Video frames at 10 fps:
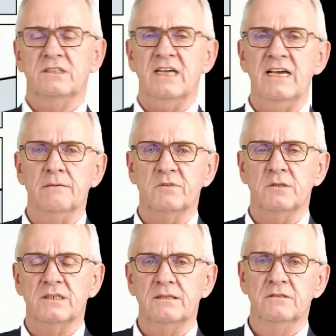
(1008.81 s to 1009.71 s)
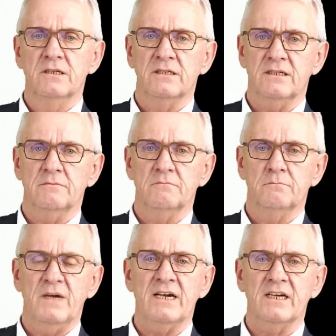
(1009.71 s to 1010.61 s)

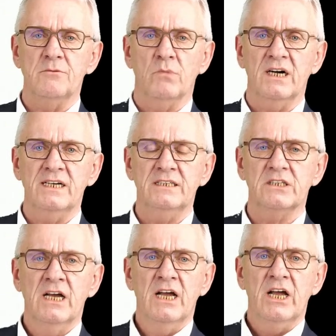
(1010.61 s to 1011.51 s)
bear in mind